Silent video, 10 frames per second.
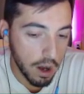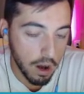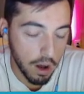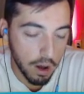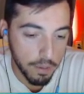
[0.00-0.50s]

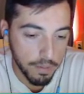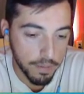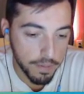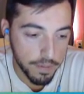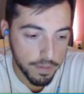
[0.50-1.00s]

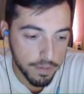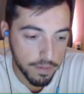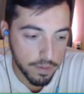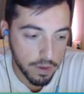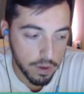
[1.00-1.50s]
um
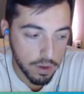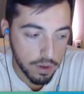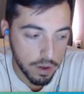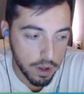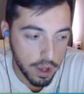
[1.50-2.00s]

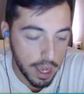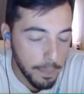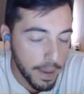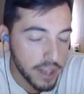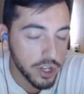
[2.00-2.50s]

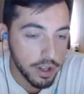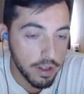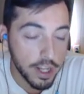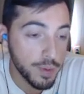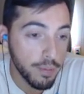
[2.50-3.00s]
it basically
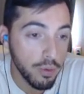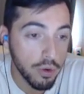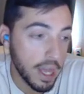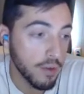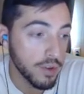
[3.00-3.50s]
lets
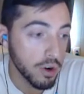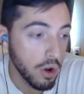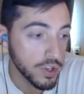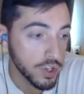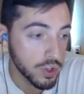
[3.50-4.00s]
people count their
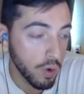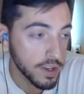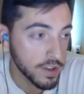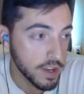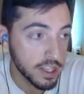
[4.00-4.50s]
losses twice.